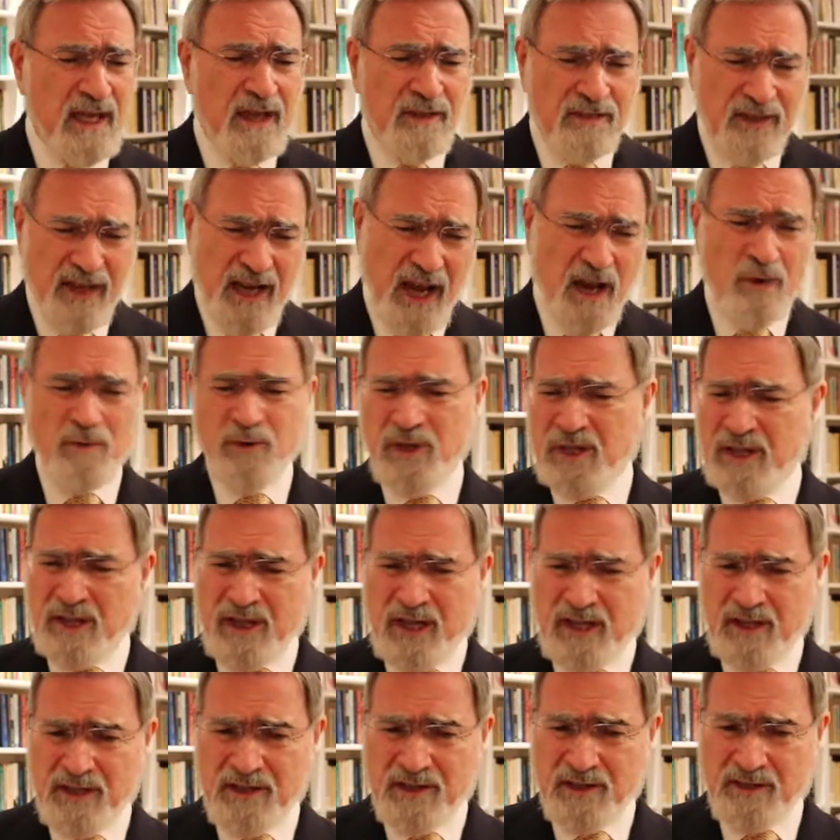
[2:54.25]
The only
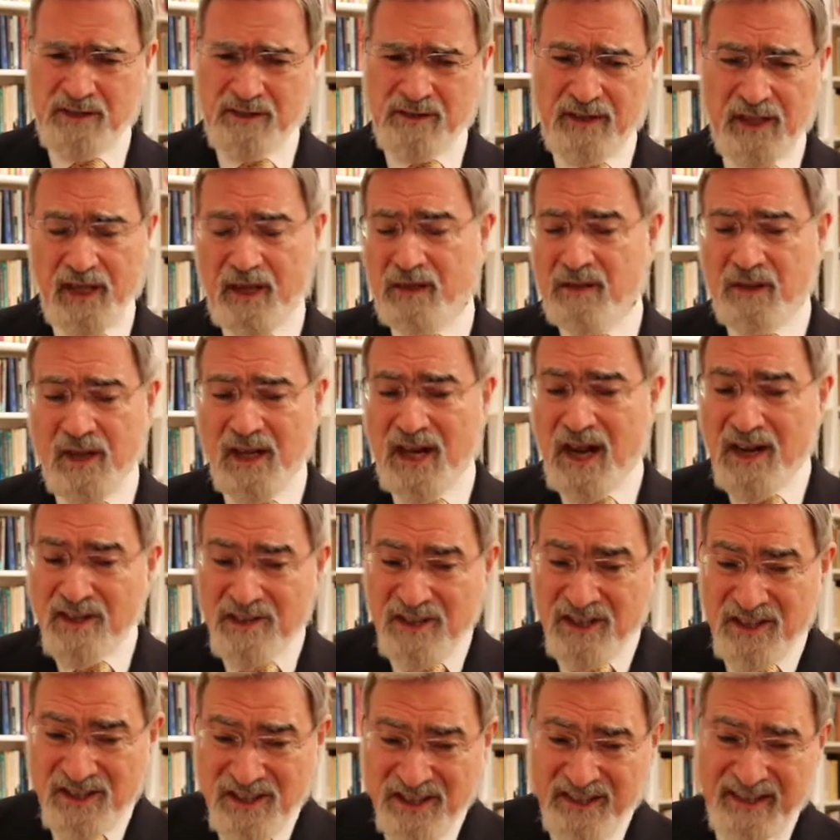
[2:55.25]

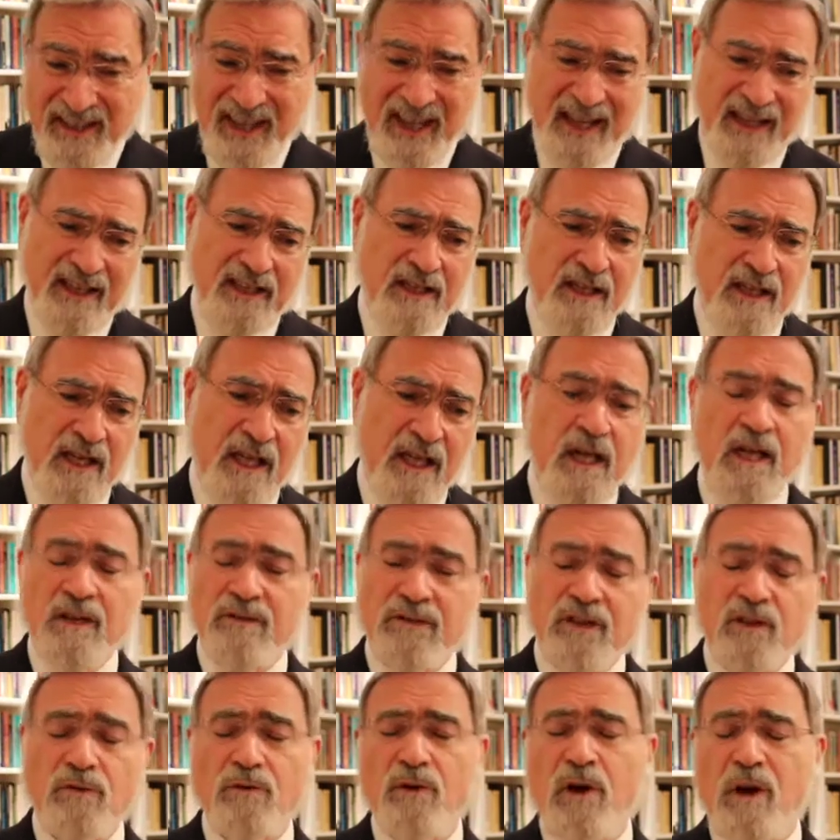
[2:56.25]
nation today
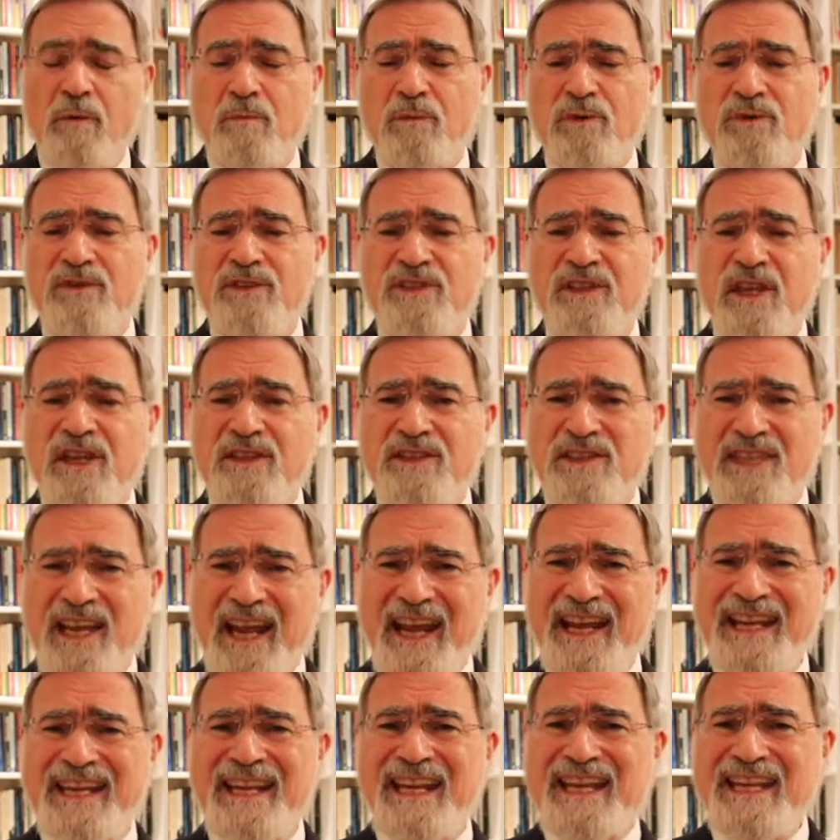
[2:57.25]
that represents
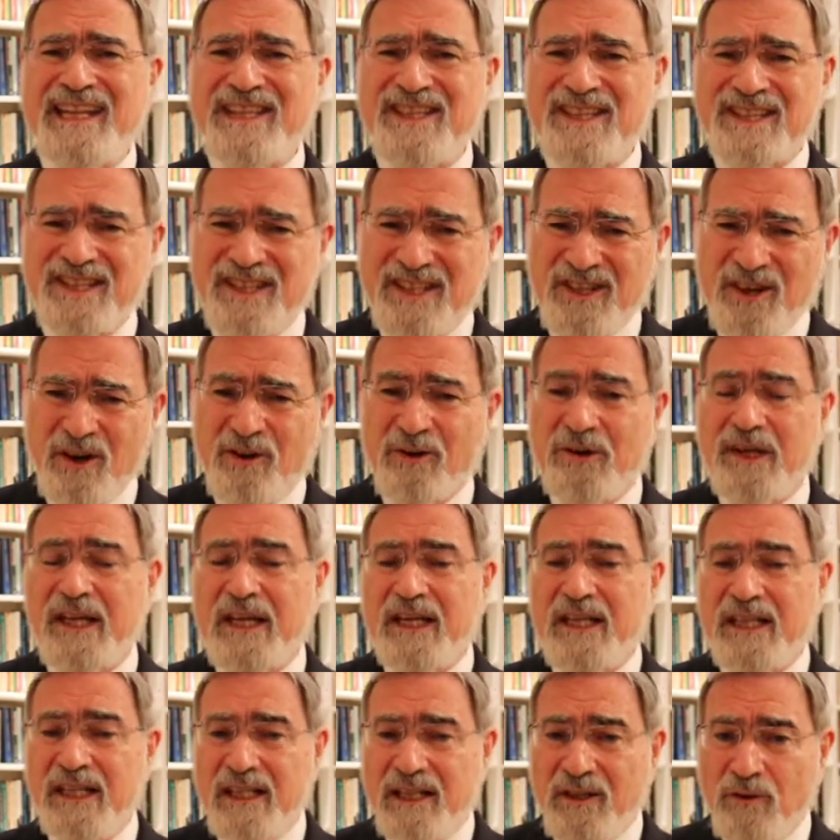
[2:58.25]
a
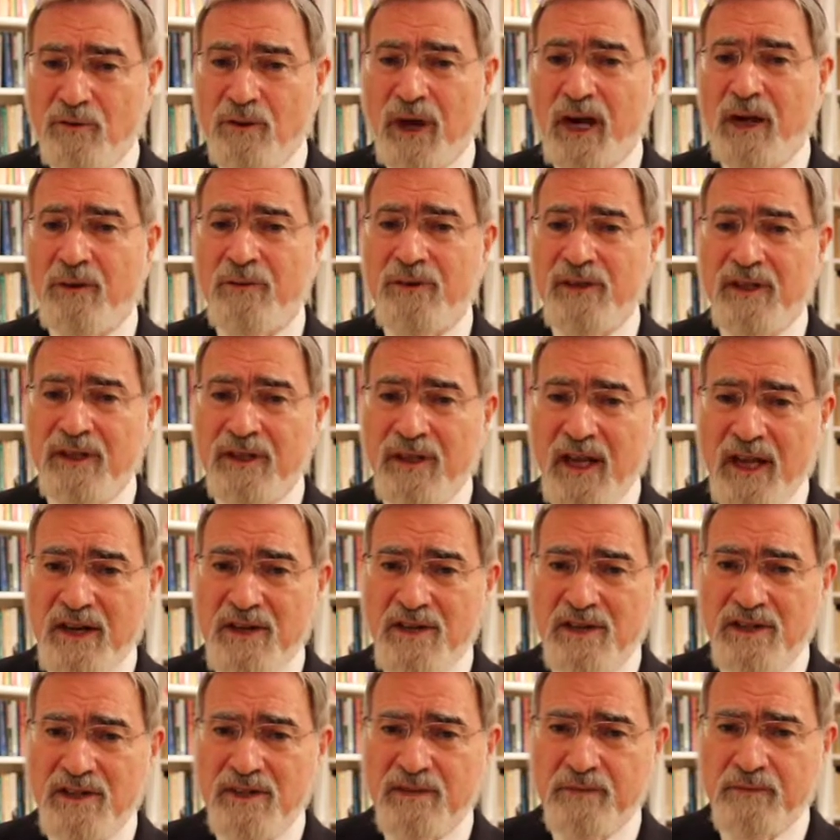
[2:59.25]
historically grounded
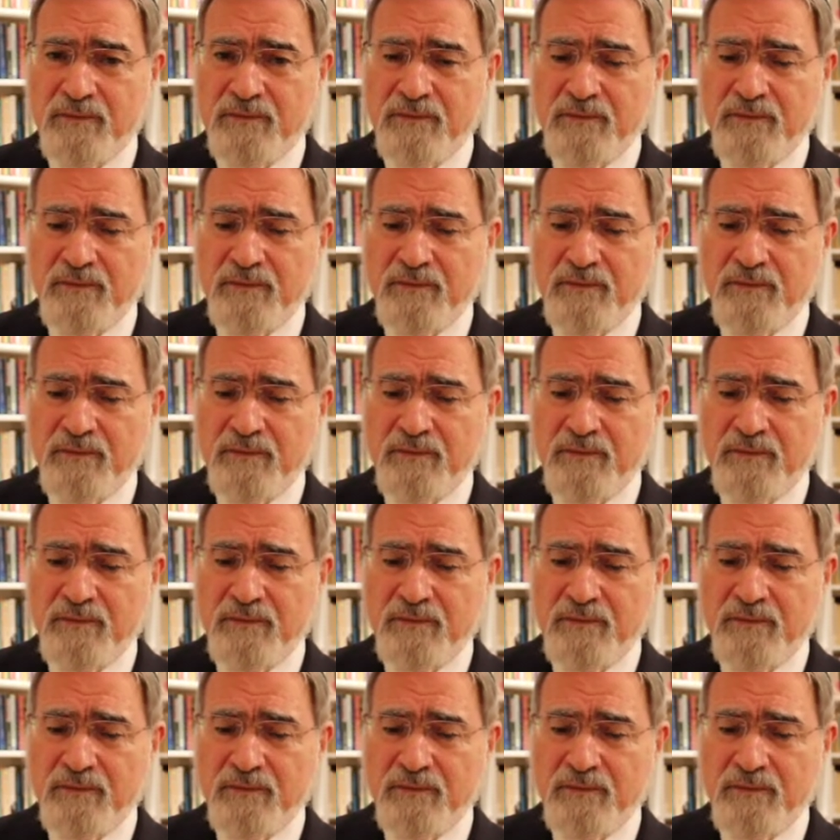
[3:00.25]
nation.